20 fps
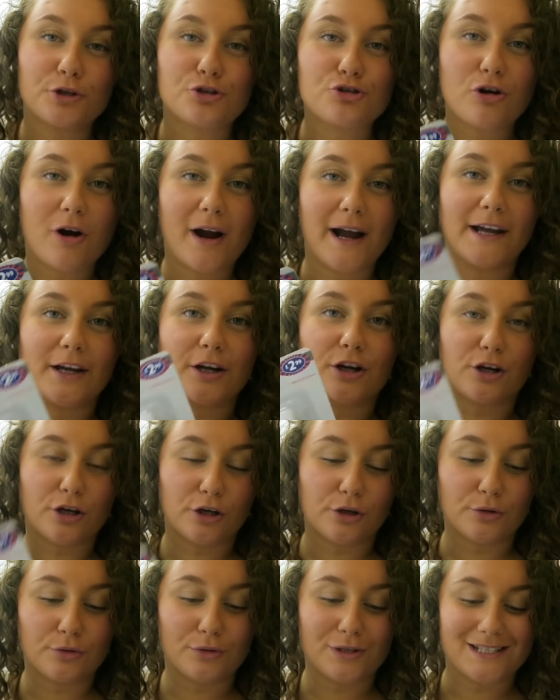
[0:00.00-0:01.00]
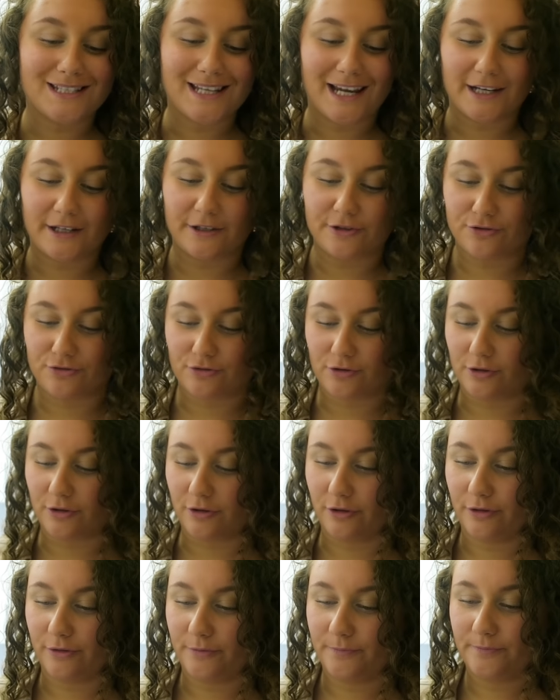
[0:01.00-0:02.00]
I'm going to try and glue the second
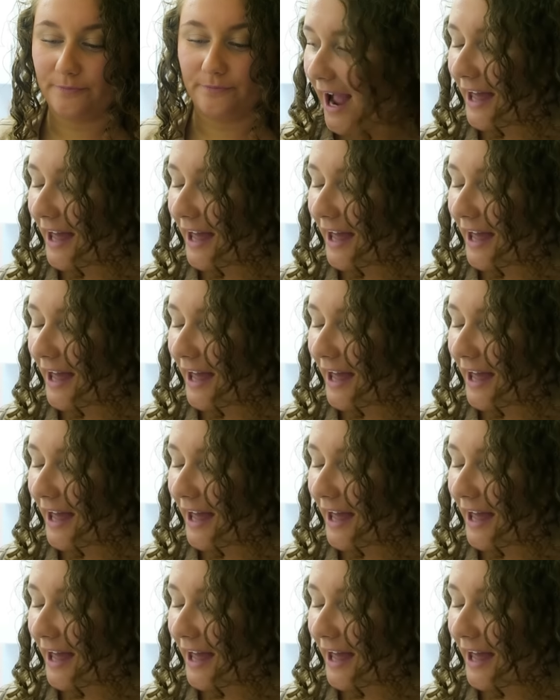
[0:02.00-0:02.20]
drawer.